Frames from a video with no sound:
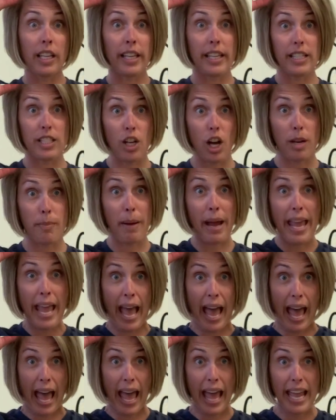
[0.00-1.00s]
He's on my
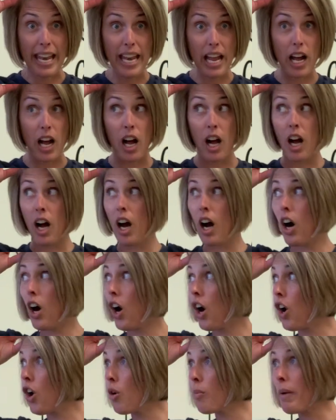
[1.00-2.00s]
head.
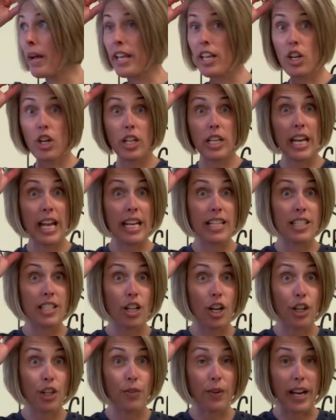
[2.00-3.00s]
Oh my
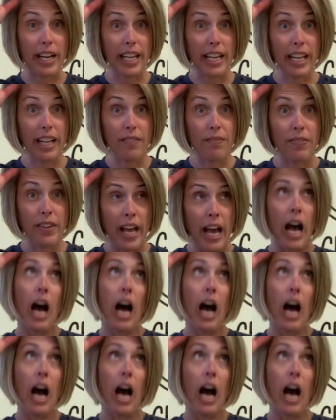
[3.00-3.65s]
goodness. Are you ready?